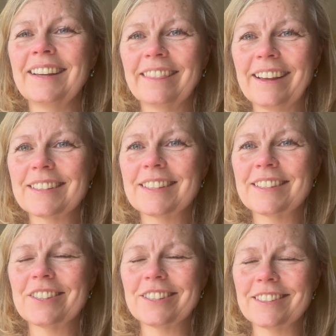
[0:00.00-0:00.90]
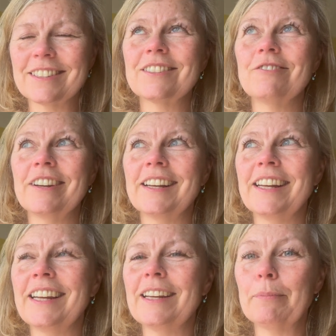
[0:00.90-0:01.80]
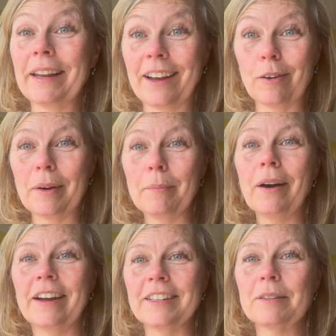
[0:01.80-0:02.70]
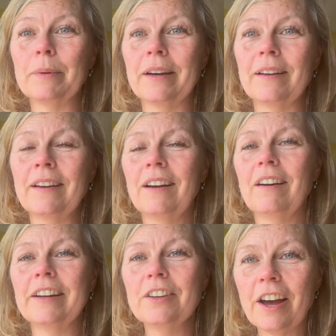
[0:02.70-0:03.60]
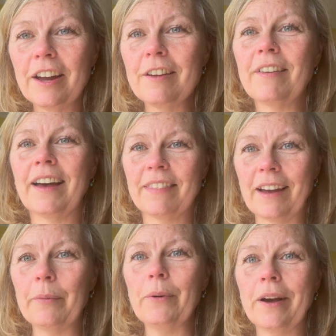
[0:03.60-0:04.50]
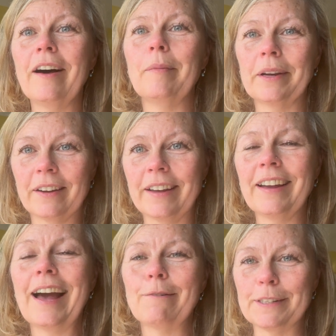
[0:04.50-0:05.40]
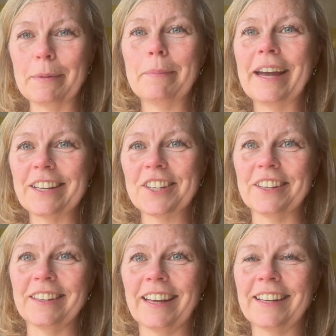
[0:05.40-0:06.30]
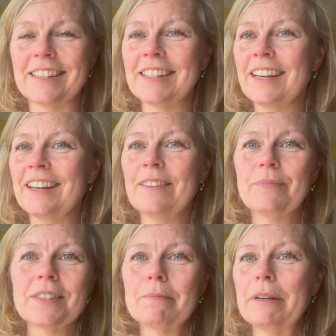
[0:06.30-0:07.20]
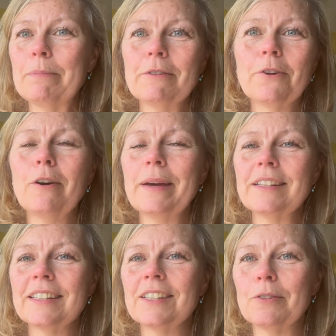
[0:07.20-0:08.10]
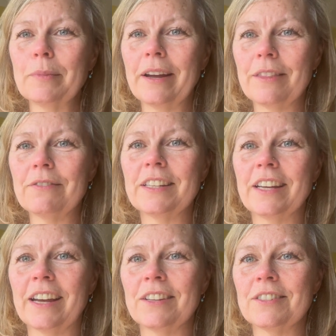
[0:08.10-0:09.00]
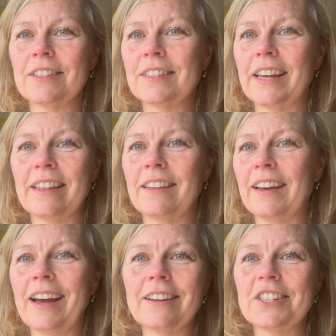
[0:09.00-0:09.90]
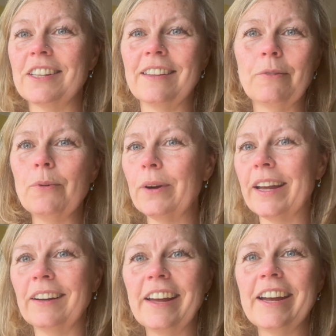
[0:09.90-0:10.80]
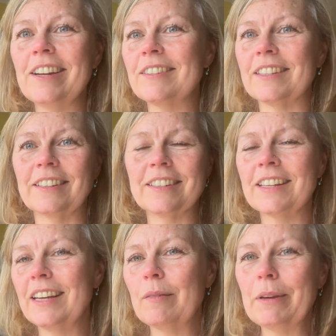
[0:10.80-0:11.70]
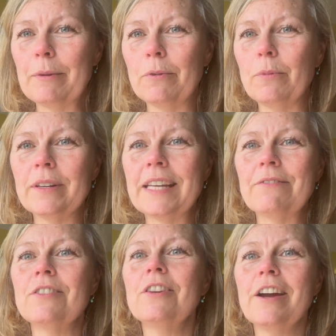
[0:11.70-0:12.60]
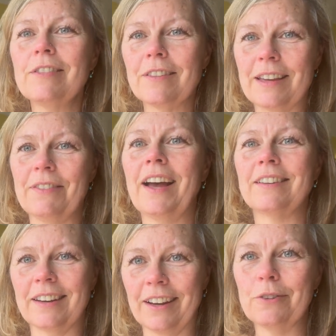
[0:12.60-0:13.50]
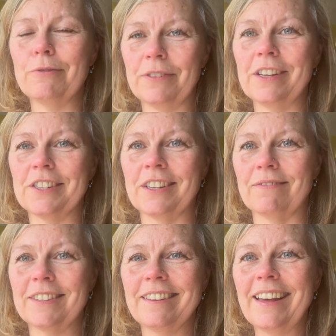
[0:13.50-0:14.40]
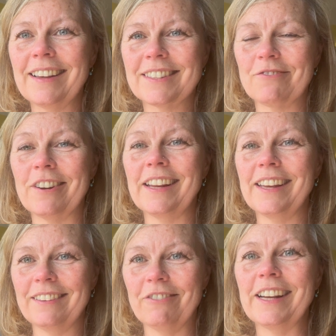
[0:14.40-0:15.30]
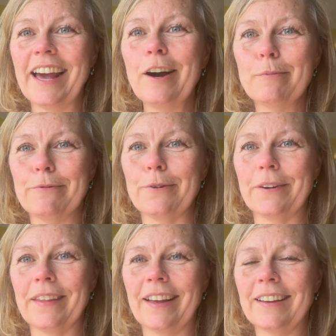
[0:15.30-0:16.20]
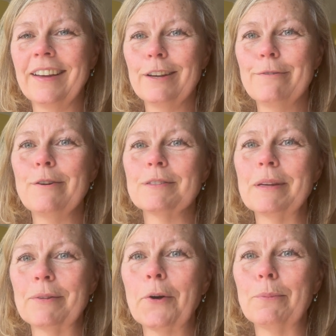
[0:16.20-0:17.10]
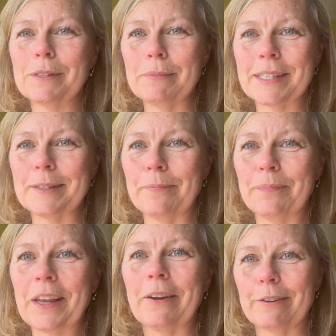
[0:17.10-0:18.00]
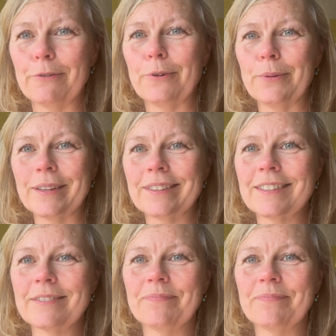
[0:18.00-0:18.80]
that's just really playing on my mind. But I know that will come, and I have to be patient. And some people have commented on my other videos to say that actually they're walking loads and people wouldn't even know that they've had an ankle fusion. So that's really, really helpful, and that fills me with optimism going forwards.